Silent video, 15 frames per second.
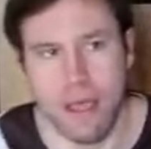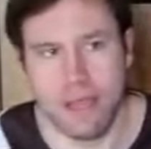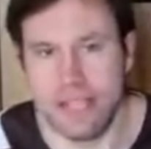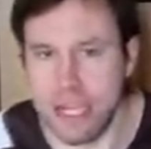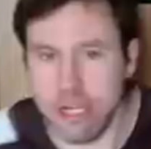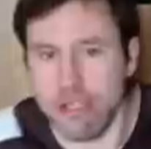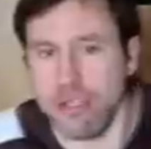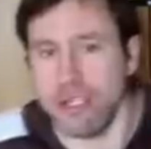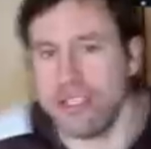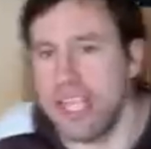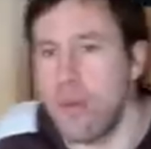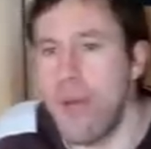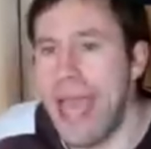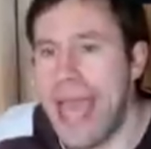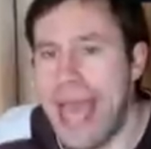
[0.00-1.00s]
Didn't you
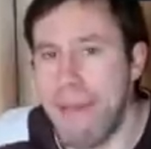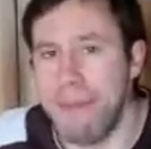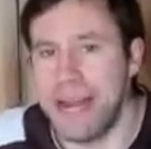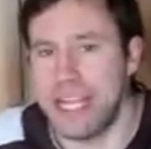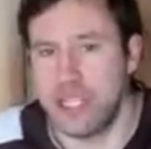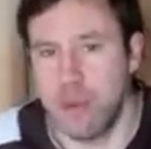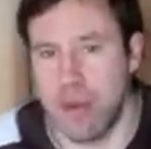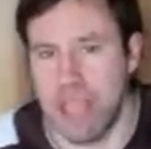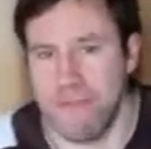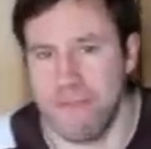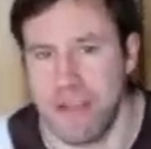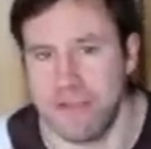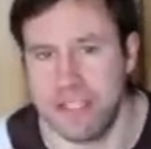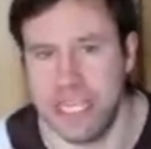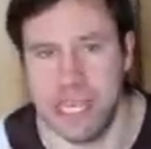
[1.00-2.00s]
see what happened at
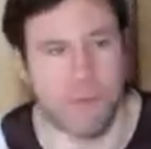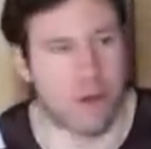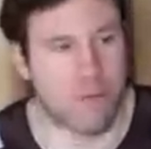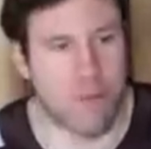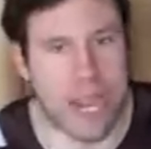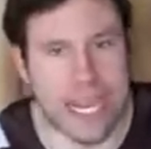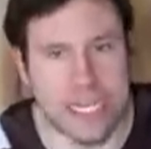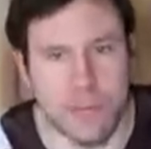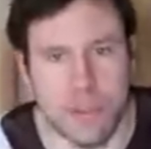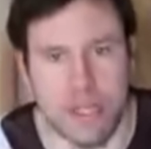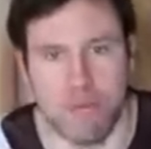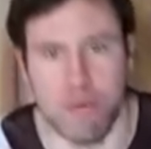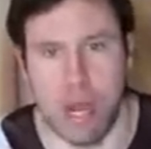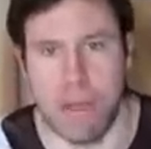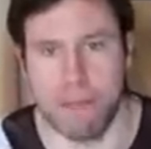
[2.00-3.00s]
2015 when Reigns won
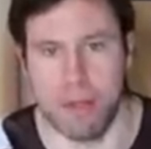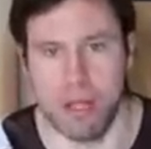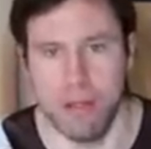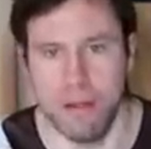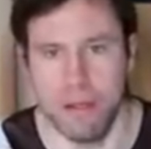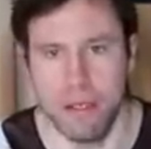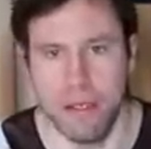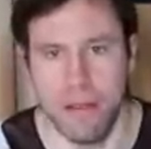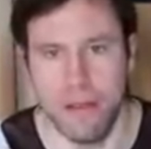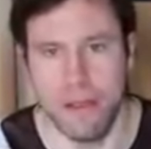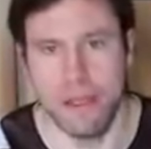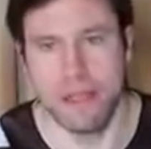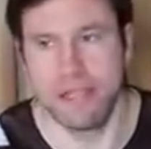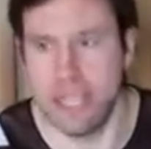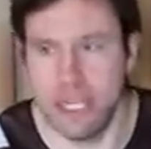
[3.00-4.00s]
the Rumble?
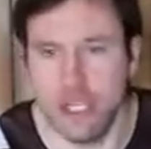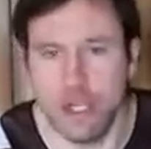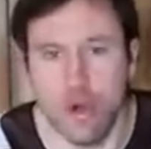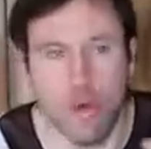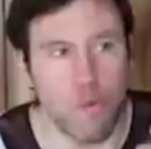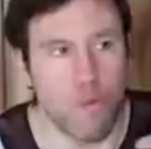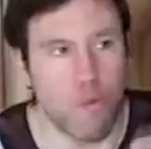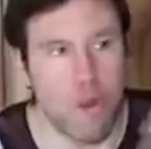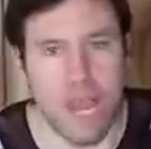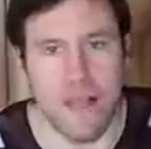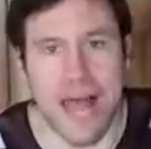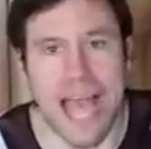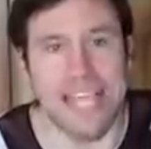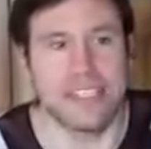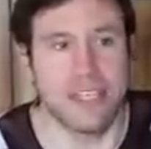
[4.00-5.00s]
Didn't you
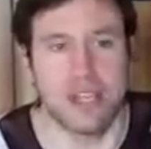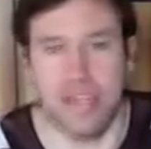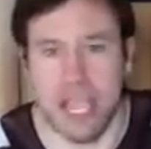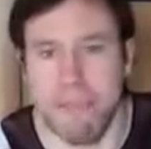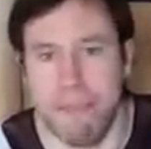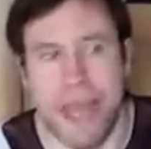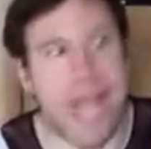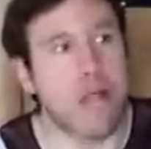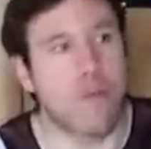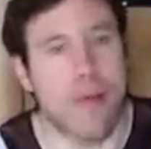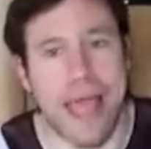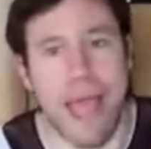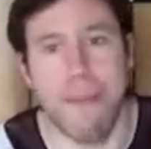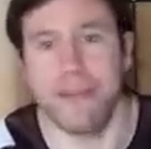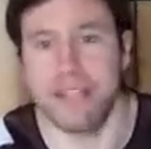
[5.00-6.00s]
realize and think back
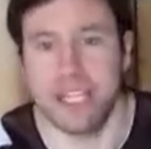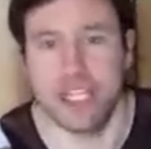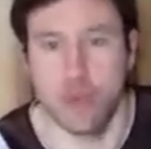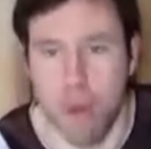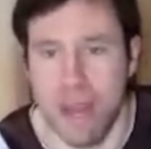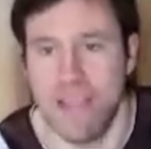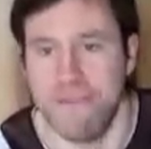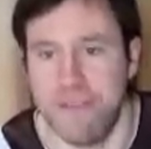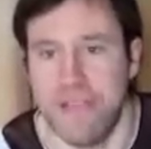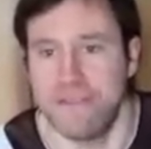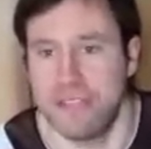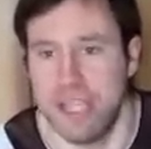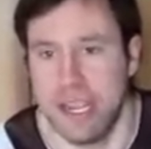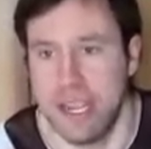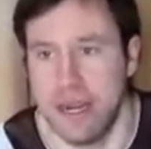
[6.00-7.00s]
what happened at the
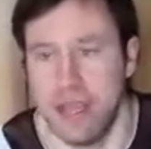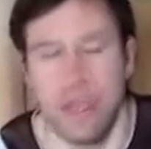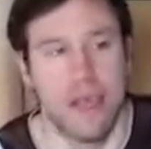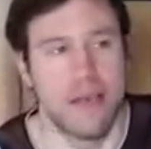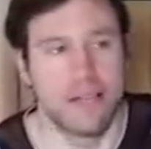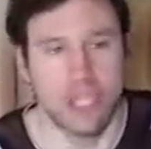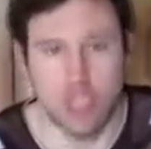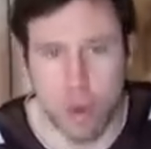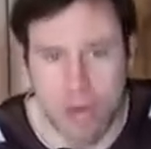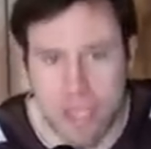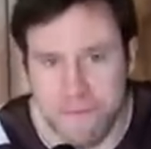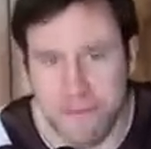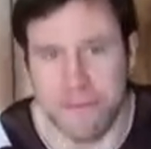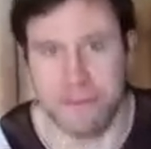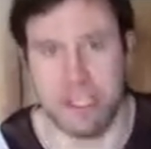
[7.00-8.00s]
2015
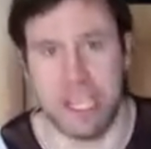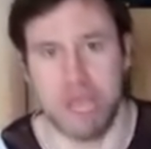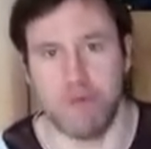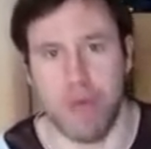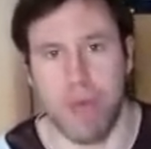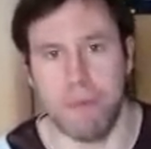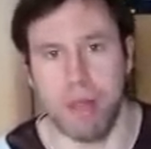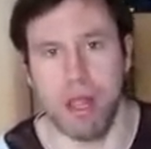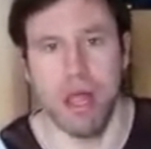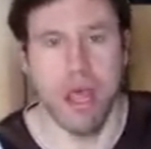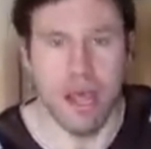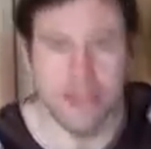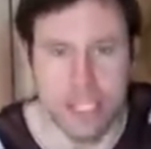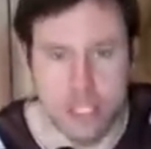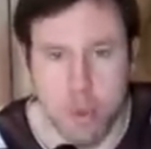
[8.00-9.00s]
Rumble,
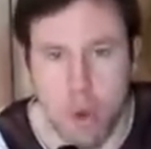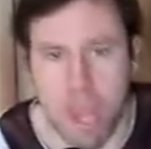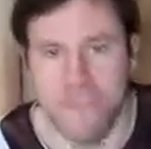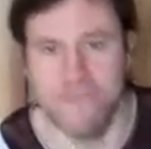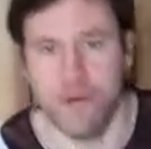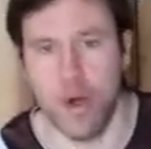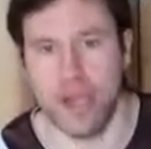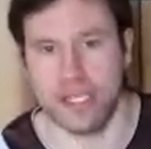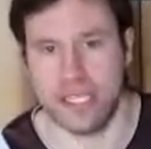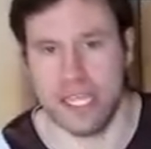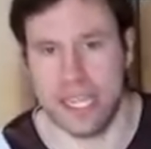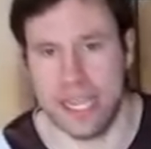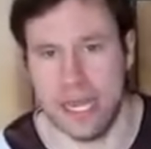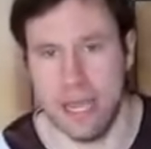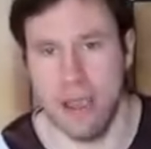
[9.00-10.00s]
the
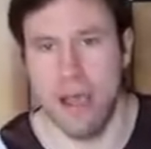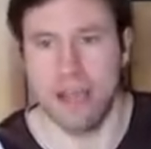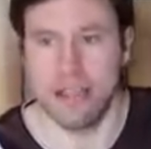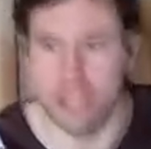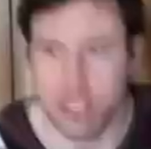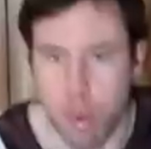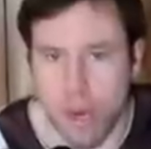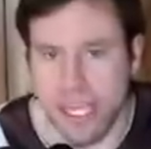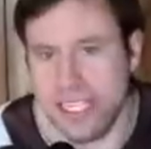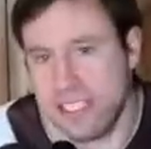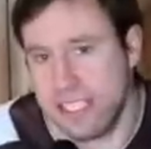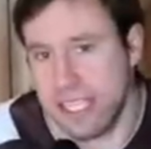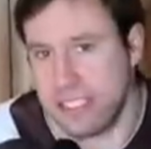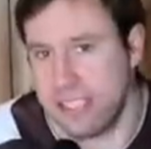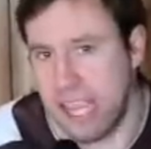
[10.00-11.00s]
2014, the
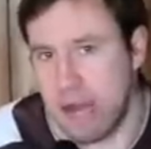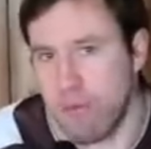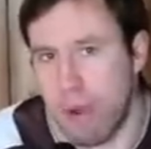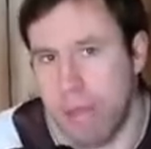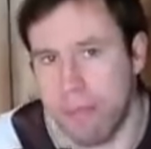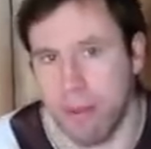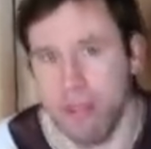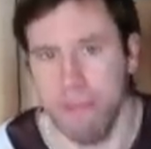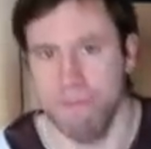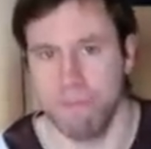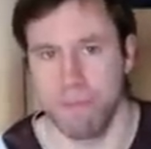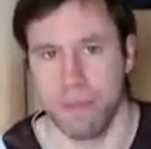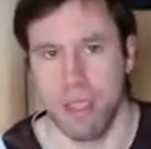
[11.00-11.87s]
2016 Rumble?